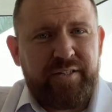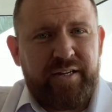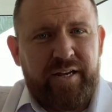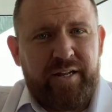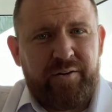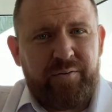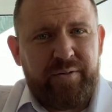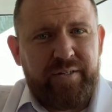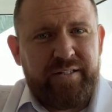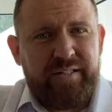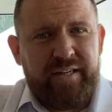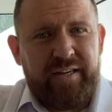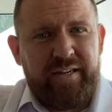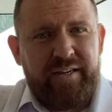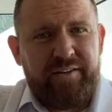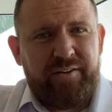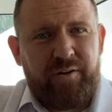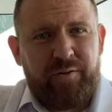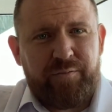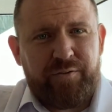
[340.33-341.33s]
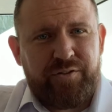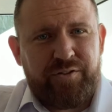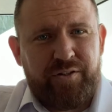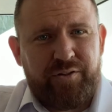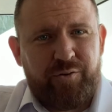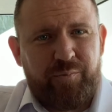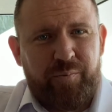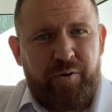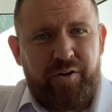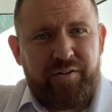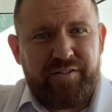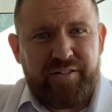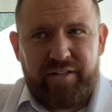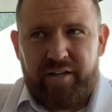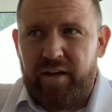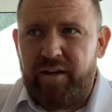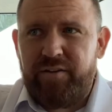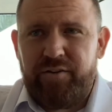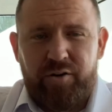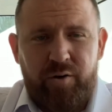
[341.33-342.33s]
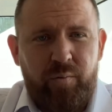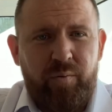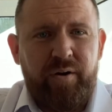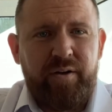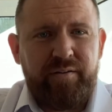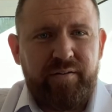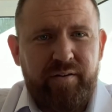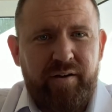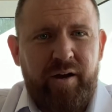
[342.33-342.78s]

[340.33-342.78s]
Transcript: calorie day, and all of a sudden your body's like, yeah, you know what?